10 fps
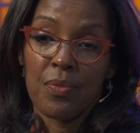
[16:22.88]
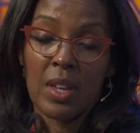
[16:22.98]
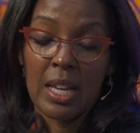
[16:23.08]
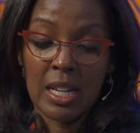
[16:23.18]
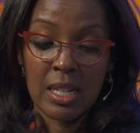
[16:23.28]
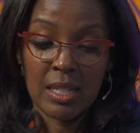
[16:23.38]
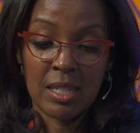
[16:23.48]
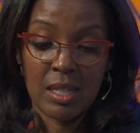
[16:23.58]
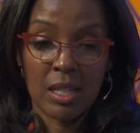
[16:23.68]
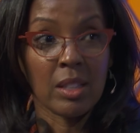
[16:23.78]
It
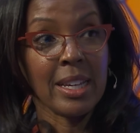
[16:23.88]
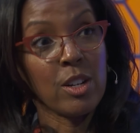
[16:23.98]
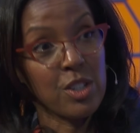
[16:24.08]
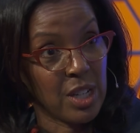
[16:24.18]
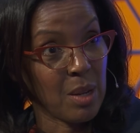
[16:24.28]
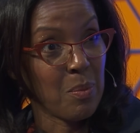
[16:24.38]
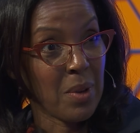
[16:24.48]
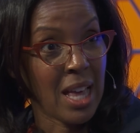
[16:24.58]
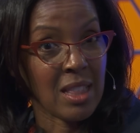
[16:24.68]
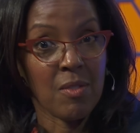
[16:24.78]
is the leadership
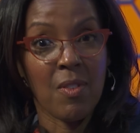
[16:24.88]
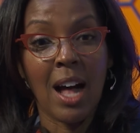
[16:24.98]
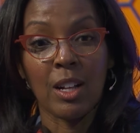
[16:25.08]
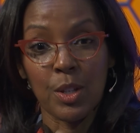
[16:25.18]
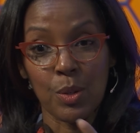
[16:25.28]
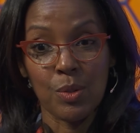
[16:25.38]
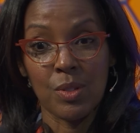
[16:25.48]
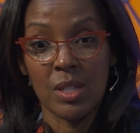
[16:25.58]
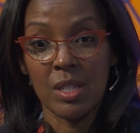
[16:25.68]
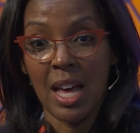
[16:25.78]
and the
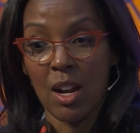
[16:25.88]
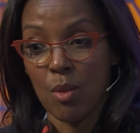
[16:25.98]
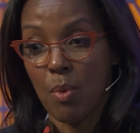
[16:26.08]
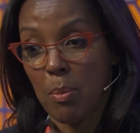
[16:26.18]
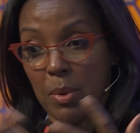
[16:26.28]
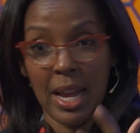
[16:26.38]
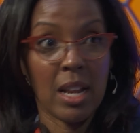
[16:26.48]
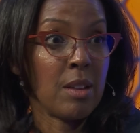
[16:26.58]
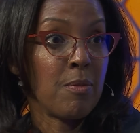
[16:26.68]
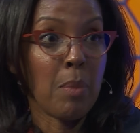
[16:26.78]
values that are
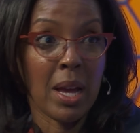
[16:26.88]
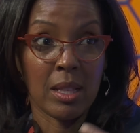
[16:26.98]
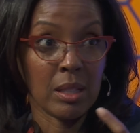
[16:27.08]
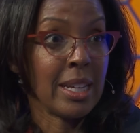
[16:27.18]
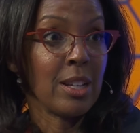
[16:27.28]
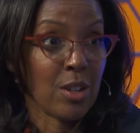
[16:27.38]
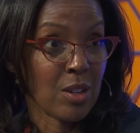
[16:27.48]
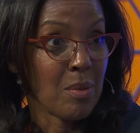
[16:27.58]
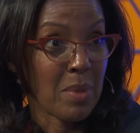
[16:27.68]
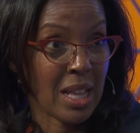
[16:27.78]
propagated by the
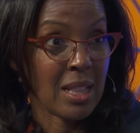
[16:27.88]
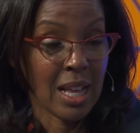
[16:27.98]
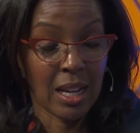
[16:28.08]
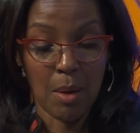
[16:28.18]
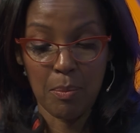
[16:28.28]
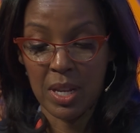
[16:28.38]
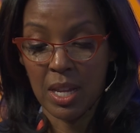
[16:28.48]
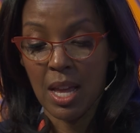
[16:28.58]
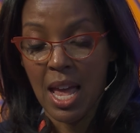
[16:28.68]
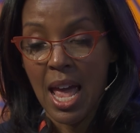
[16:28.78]
leader in that
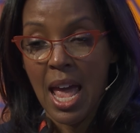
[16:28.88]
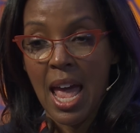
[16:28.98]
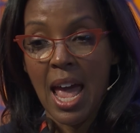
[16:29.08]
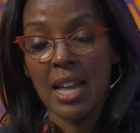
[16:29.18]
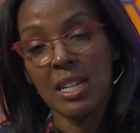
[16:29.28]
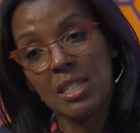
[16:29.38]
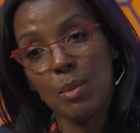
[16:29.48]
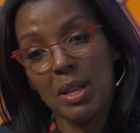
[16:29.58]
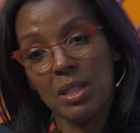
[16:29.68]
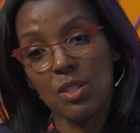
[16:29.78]
company. And it's
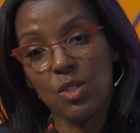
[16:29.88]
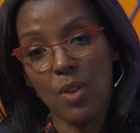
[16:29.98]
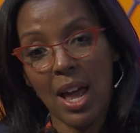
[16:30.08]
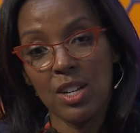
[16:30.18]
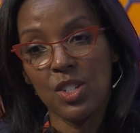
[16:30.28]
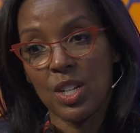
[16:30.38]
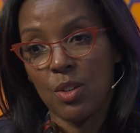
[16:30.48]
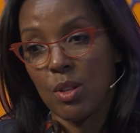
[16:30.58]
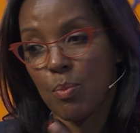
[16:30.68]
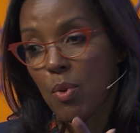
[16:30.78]
about the strategy
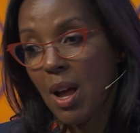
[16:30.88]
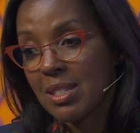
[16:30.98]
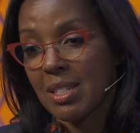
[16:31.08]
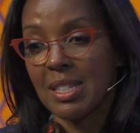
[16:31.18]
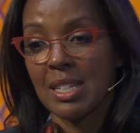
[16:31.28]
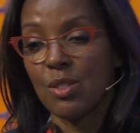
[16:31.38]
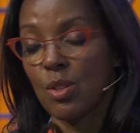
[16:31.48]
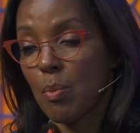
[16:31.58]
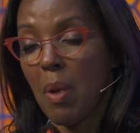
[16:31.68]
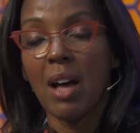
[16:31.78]
or the processes or
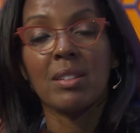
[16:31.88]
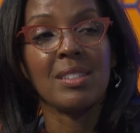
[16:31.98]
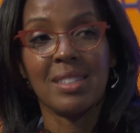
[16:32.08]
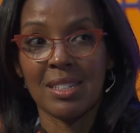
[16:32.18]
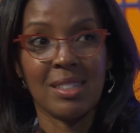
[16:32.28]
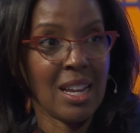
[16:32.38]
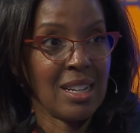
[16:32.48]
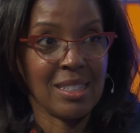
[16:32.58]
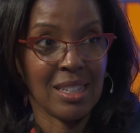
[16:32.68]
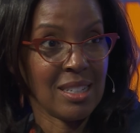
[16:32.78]
the policies that
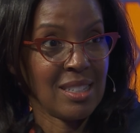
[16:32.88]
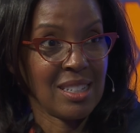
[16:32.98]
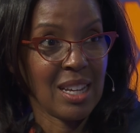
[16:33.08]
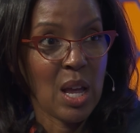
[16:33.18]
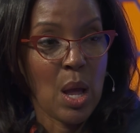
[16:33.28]
exist.